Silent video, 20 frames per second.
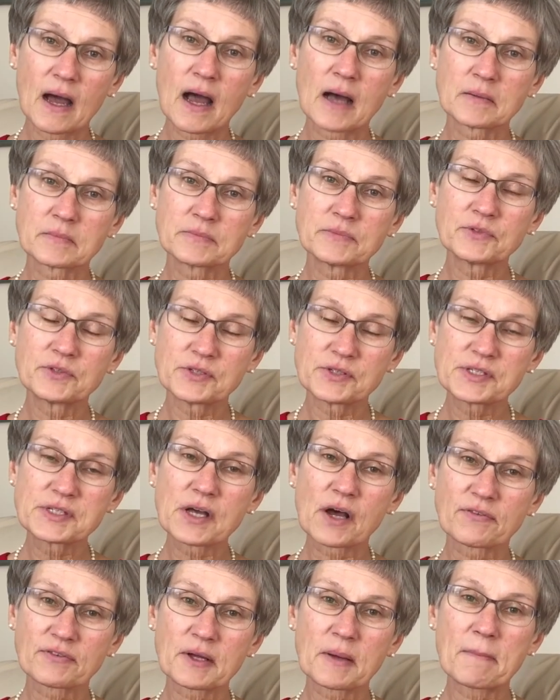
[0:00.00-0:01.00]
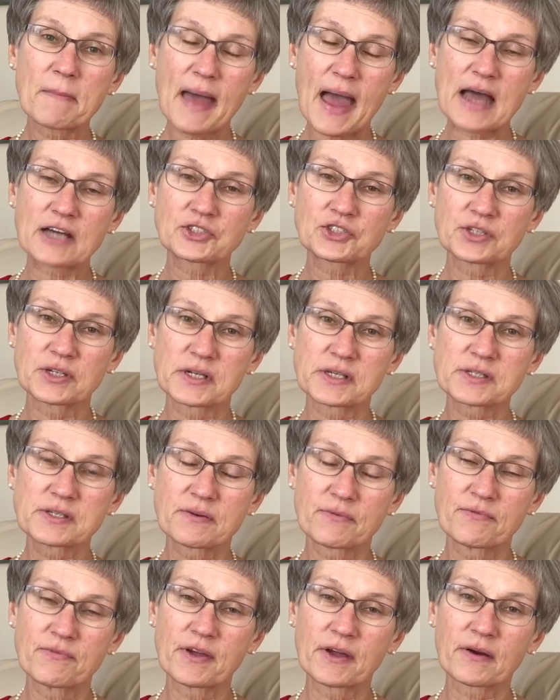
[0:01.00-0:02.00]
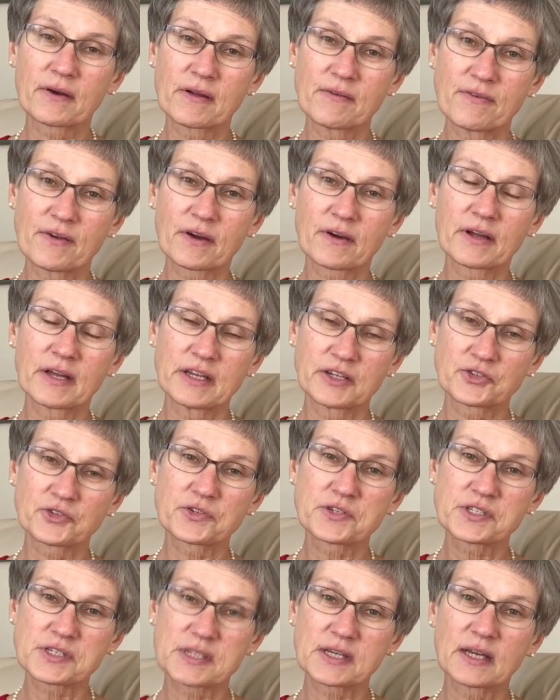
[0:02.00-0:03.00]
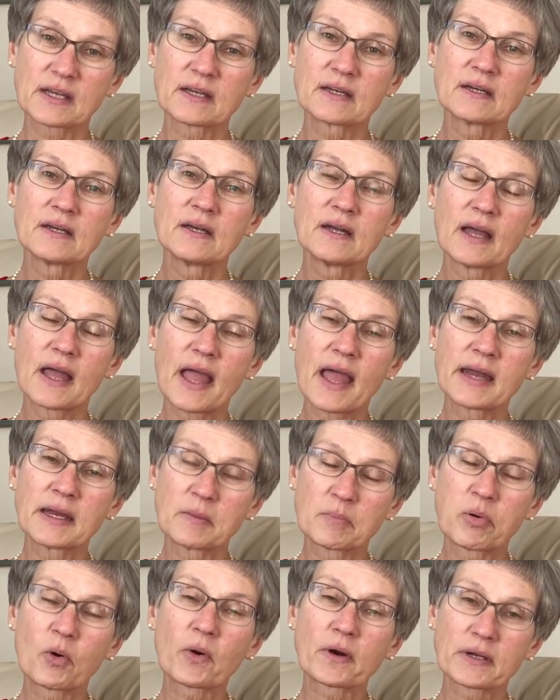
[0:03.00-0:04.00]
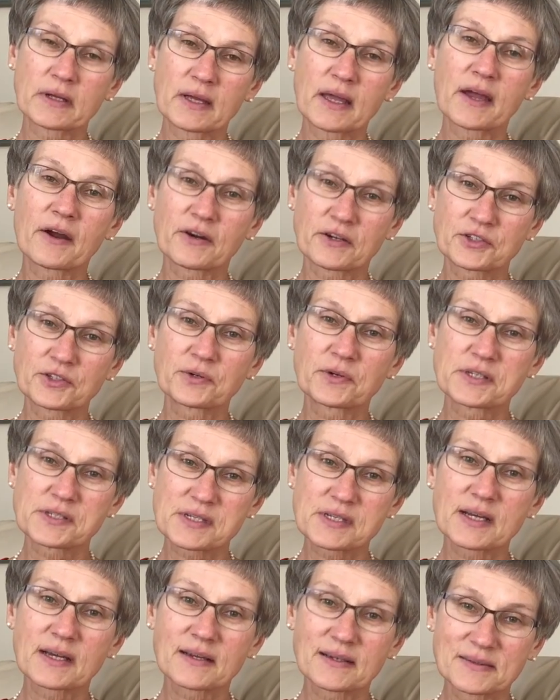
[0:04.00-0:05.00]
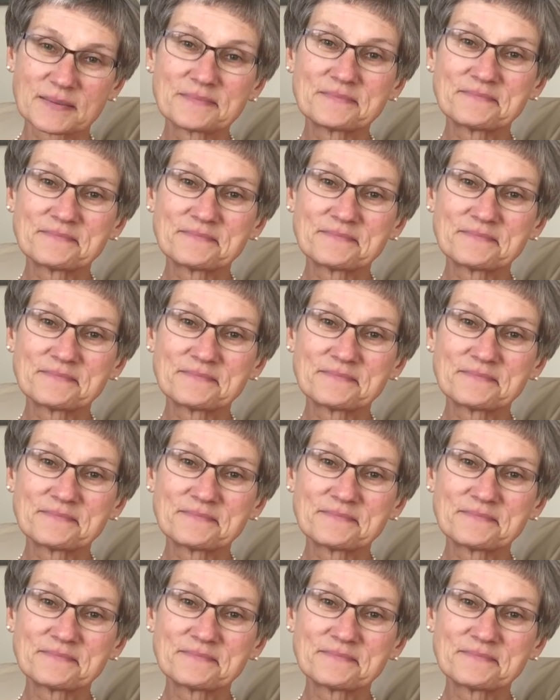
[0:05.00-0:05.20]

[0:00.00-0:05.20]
um, self compassion is a very, very interesting and important characteristic.